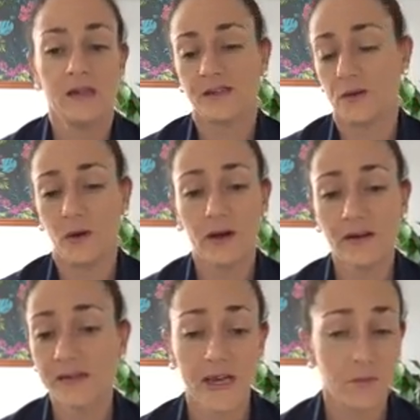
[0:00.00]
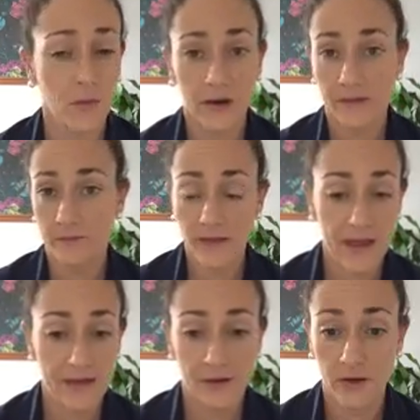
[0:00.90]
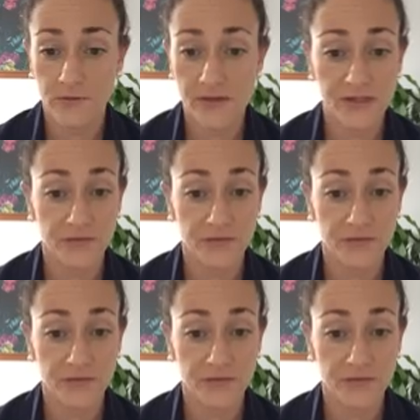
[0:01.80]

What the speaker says: So I can take my handovers